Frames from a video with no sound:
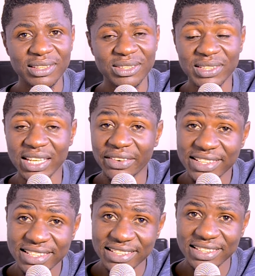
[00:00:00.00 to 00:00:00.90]
You get
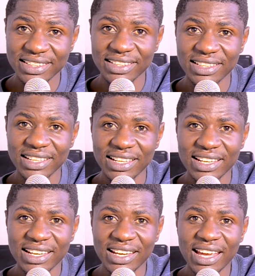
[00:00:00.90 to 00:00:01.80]
it?
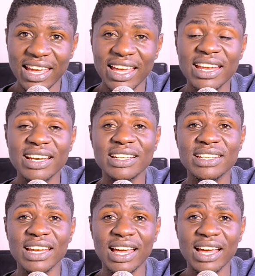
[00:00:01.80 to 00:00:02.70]

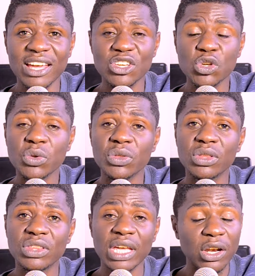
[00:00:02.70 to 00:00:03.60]
And
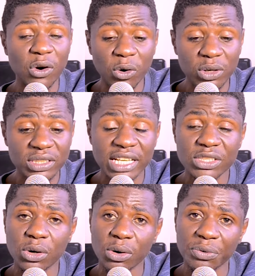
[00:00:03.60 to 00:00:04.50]
they'll hold
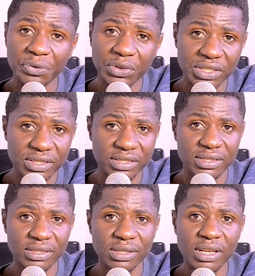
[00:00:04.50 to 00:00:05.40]
that
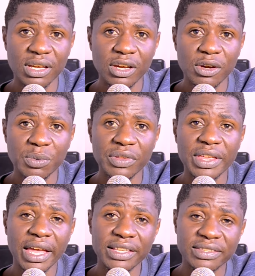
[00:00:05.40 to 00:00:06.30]
office,
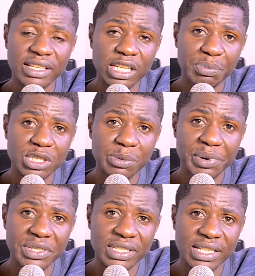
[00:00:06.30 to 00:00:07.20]
whether it's the deputy
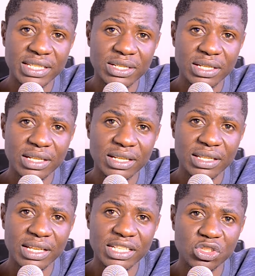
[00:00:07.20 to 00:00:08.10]
president
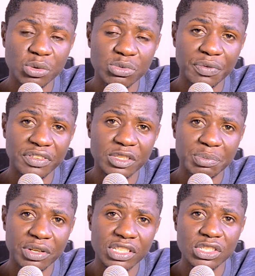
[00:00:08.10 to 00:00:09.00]
that assumes office as
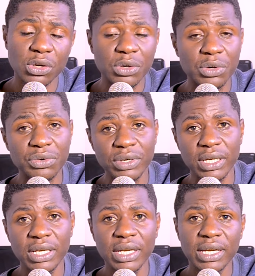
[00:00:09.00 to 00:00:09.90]
president
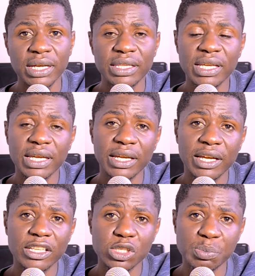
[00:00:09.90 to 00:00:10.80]
or
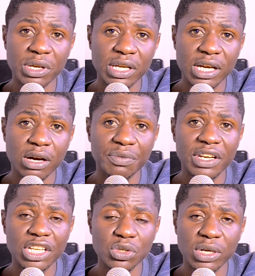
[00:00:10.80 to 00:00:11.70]
the Speaker of
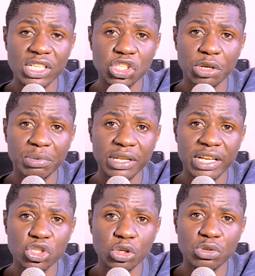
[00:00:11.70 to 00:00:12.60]
the National Assembly
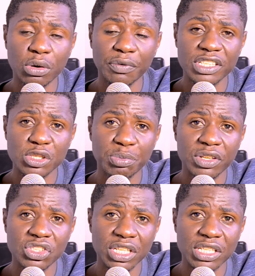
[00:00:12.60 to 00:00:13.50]
assumes office as
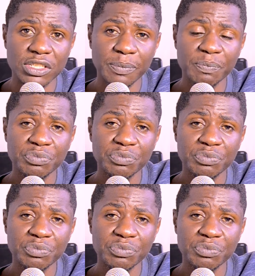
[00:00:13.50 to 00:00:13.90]
president.